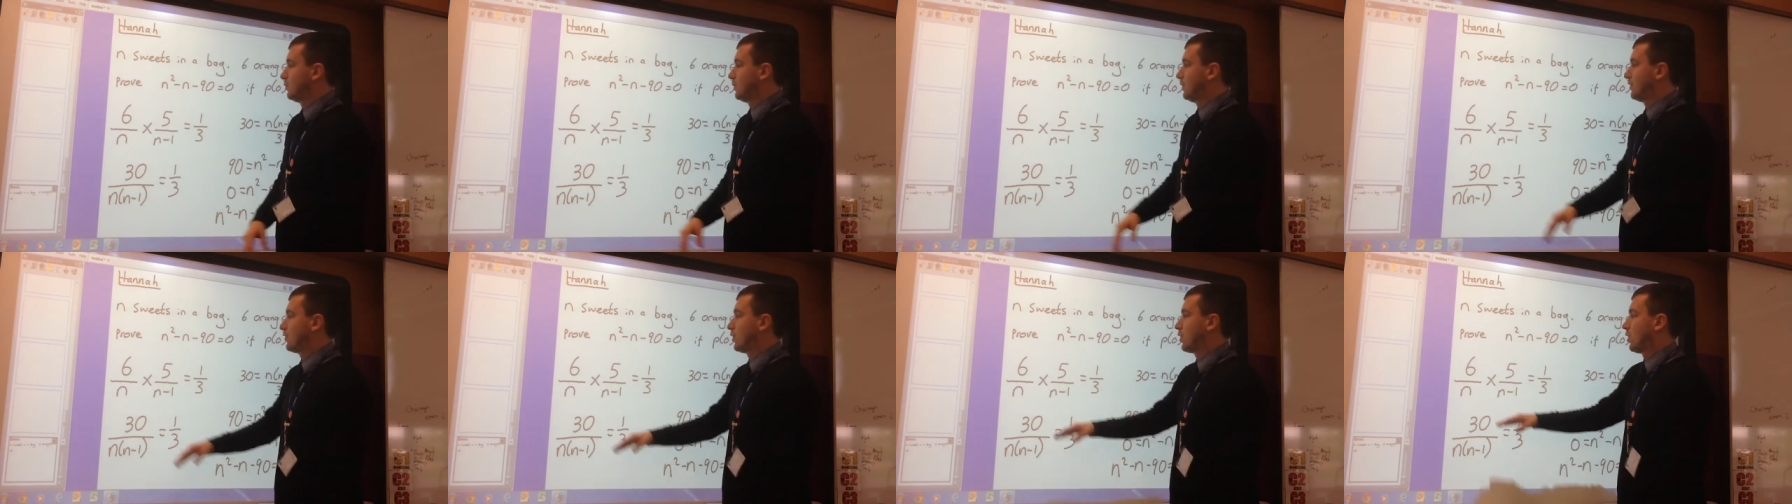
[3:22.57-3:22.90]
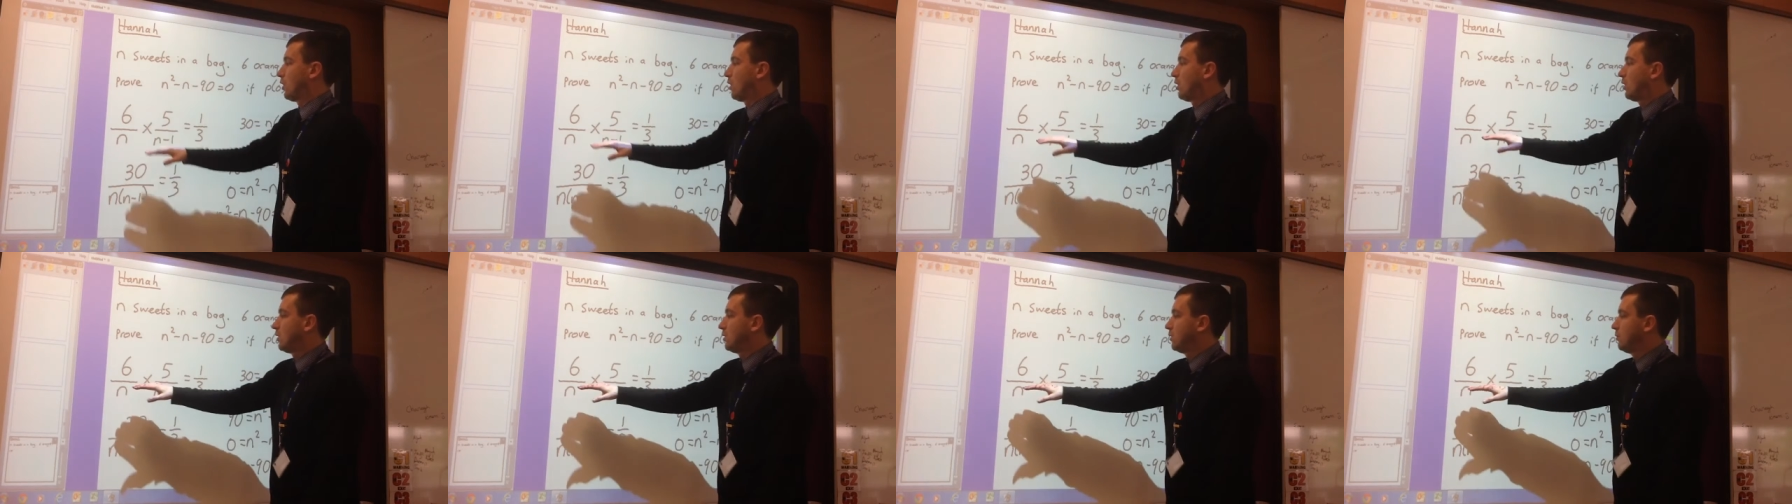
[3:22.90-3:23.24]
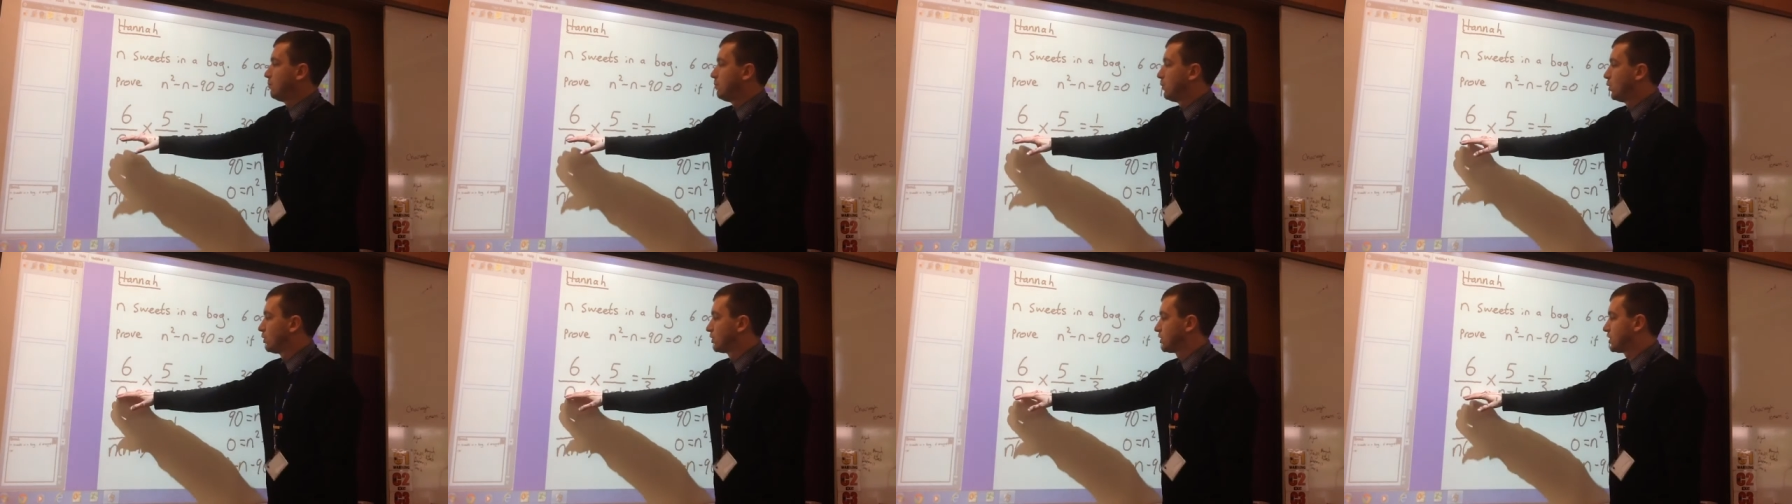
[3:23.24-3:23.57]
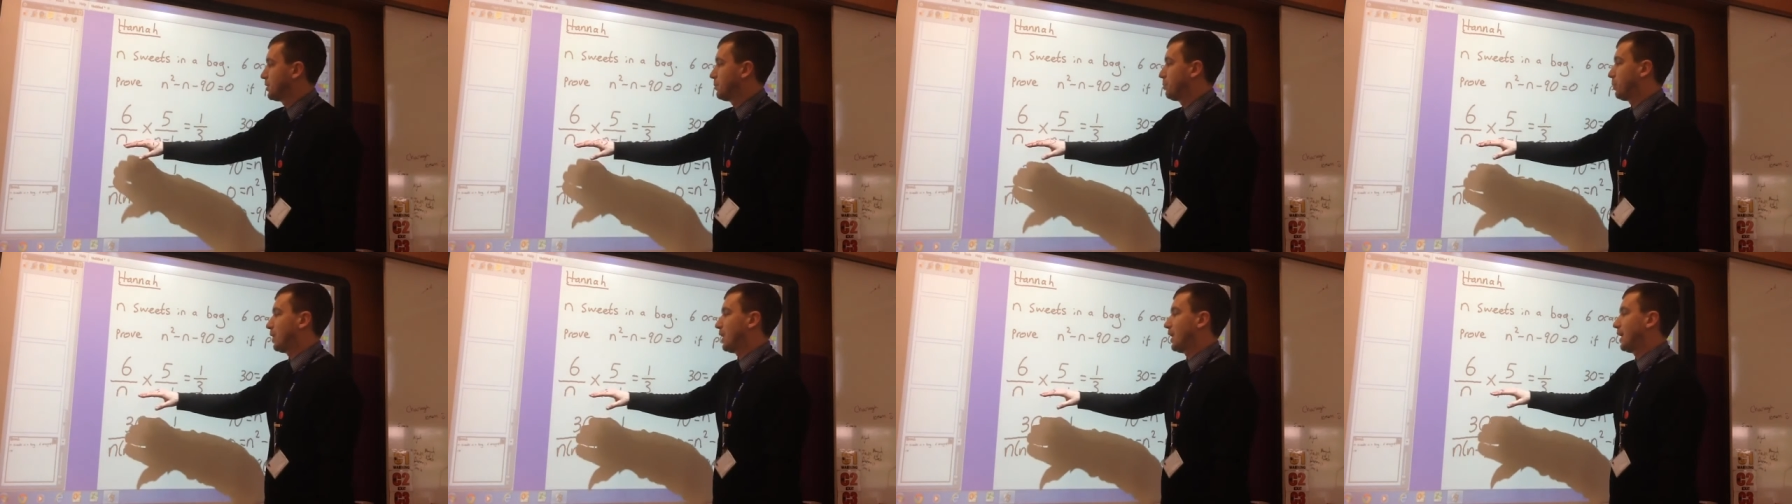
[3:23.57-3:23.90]
we've got
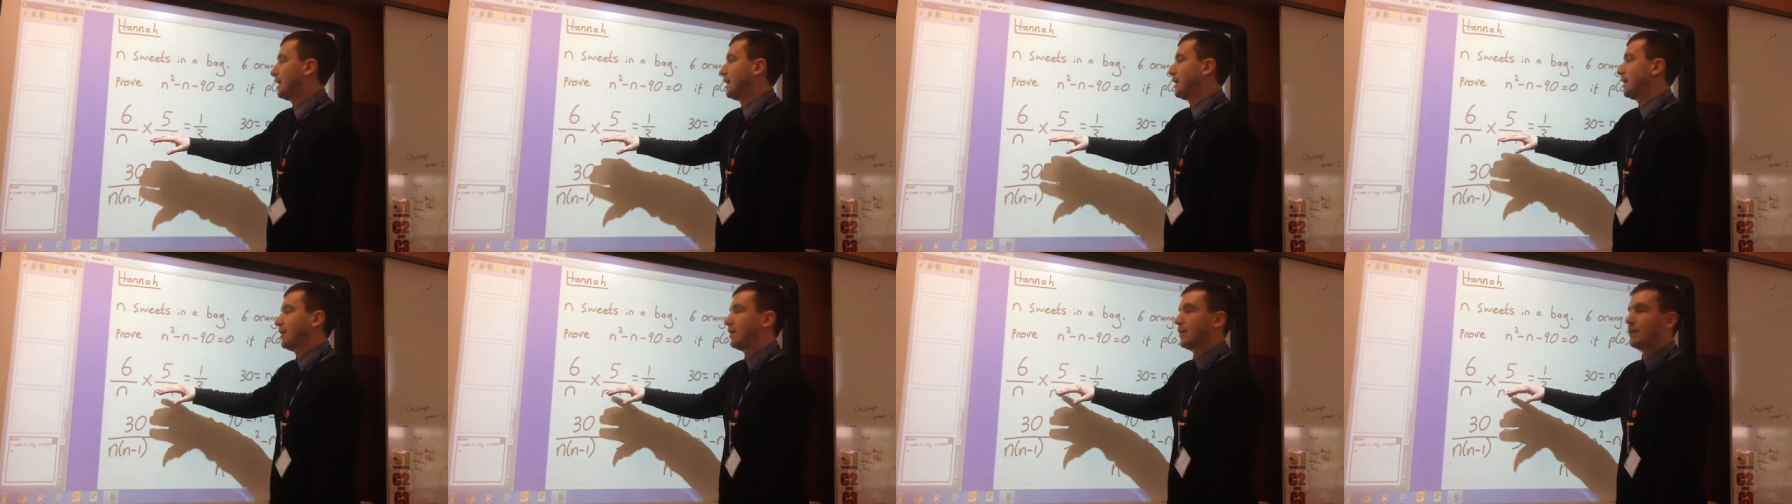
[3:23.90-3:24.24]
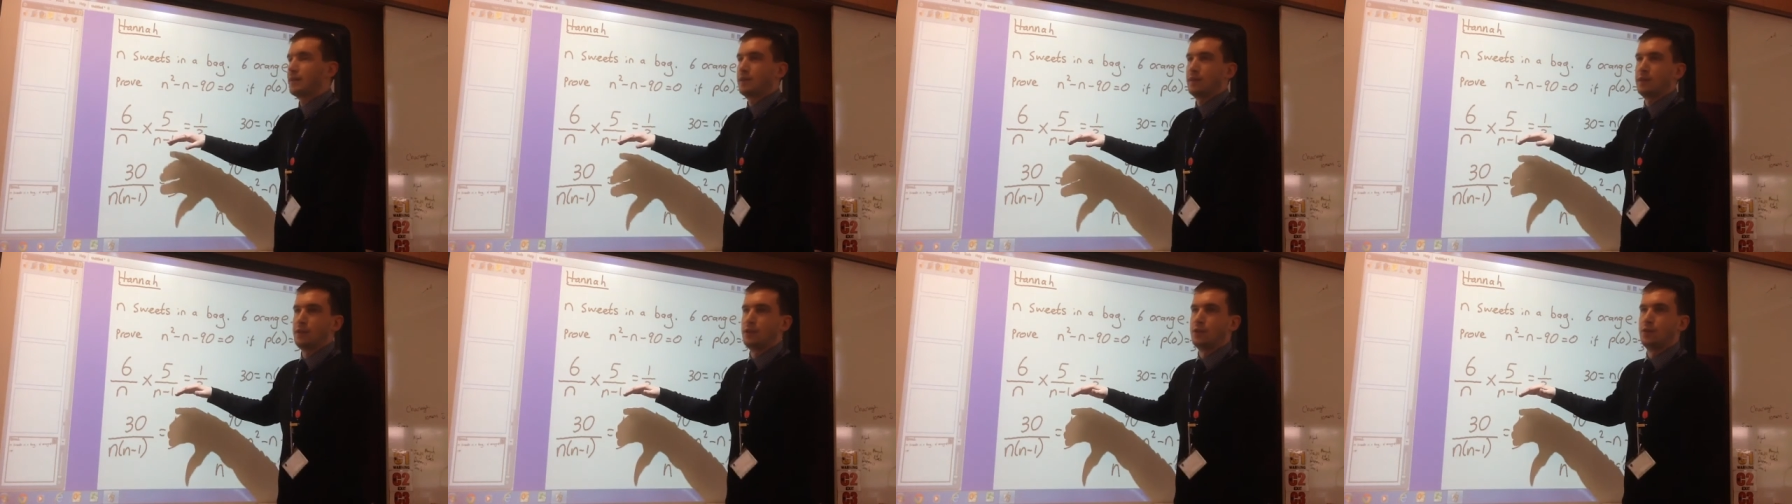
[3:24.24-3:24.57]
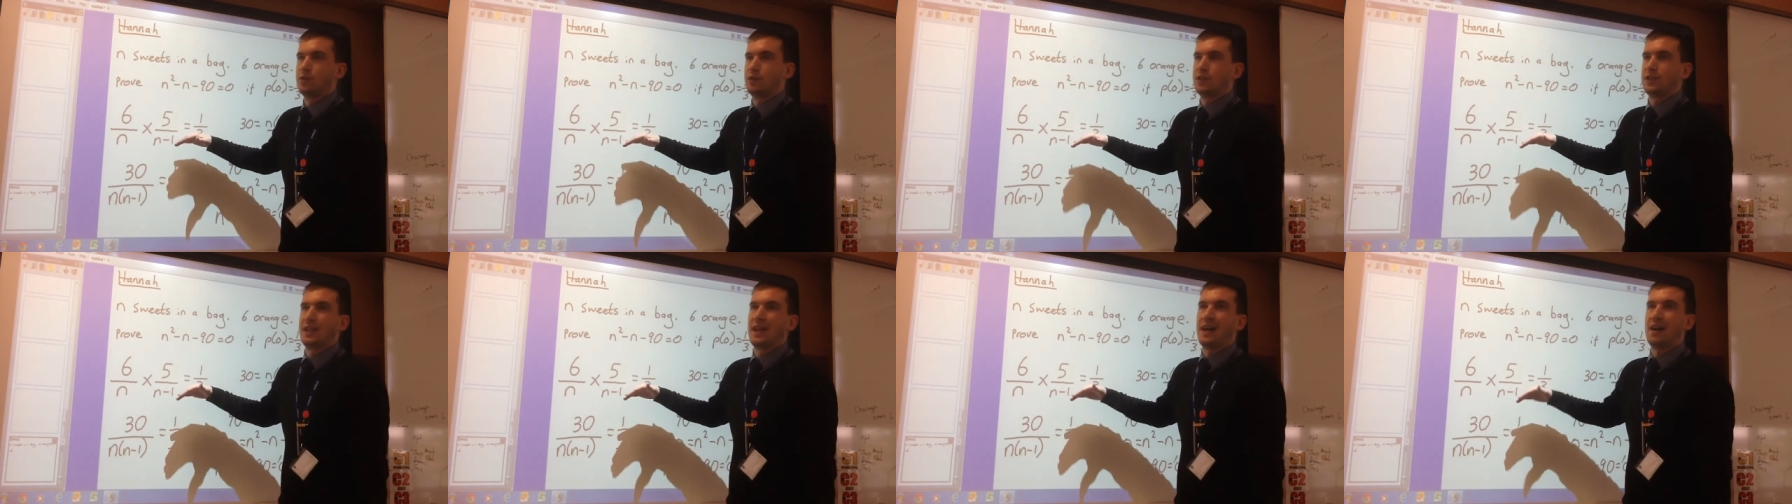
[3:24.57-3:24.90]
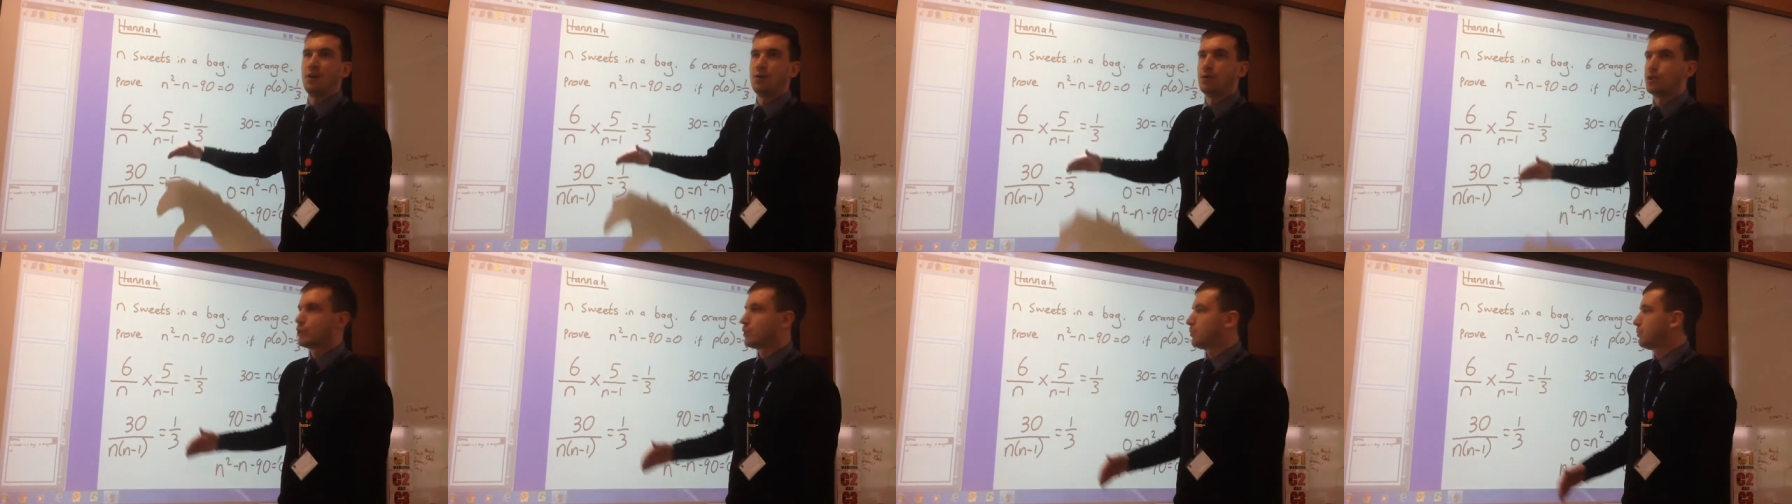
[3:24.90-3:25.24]
multiplying using
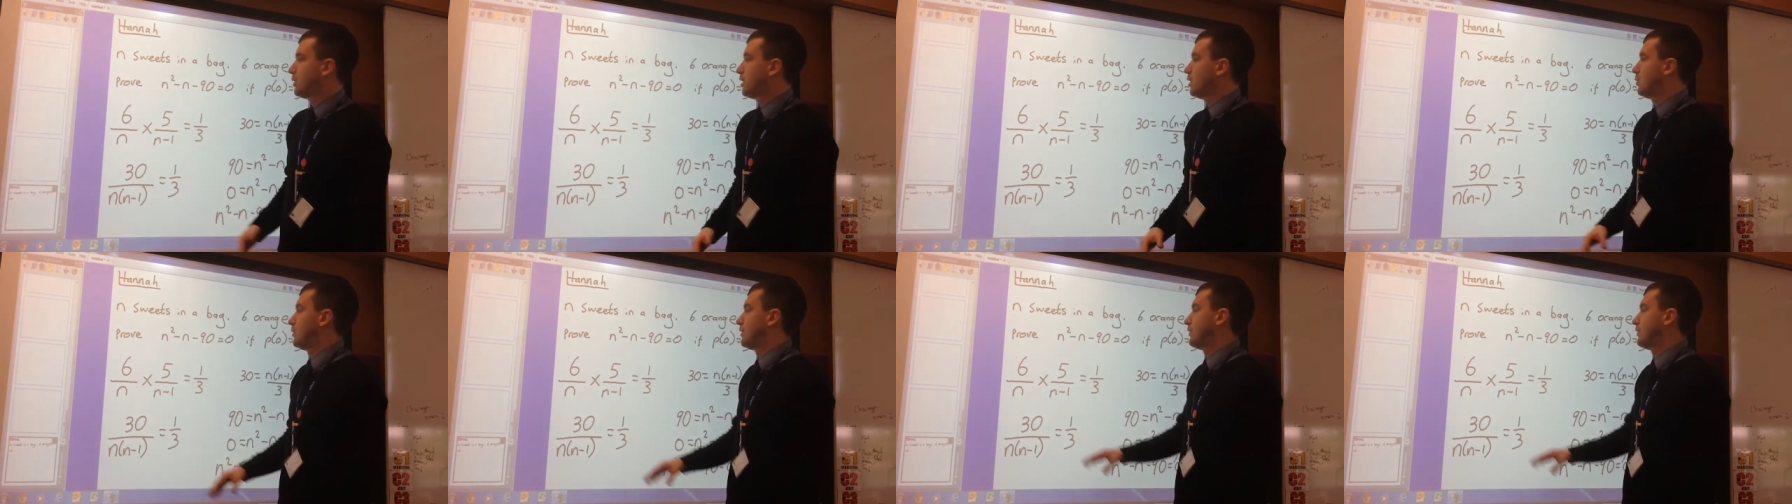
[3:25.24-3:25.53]
algebra,